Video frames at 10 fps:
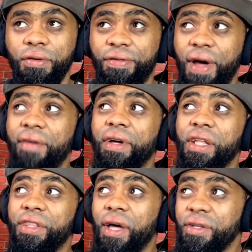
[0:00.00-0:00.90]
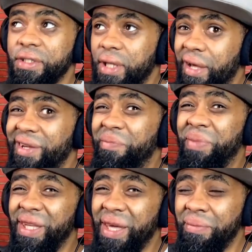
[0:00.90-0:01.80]
500,000. I got
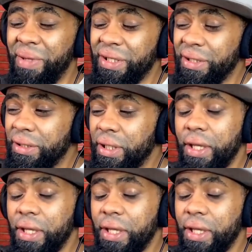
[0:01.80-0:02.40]
big ambitions.